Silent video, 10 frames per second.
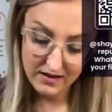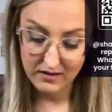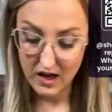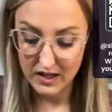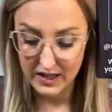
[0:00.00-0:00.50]

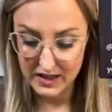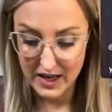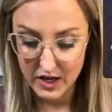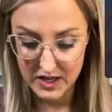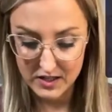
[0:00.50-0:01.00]
luckily, thank
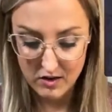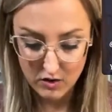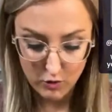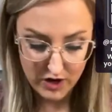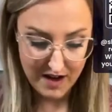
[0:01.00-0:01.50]
goodness, knock on
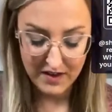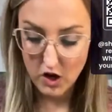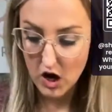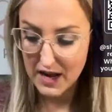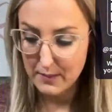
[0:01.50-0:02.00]
wood, haven't
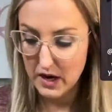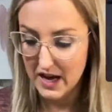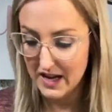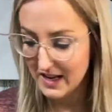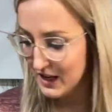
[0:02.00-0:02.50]
got it, but
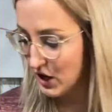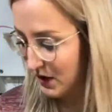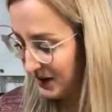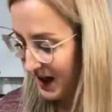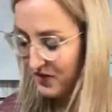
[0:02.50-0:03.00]
you know what I
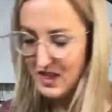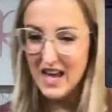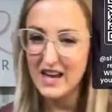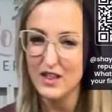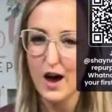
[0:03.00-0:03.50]
mean? I think
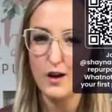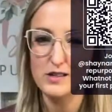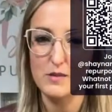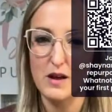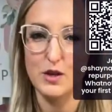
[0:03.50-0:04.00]
though,
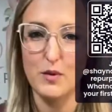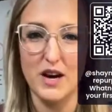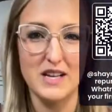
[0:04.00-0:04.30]
sometimes your body's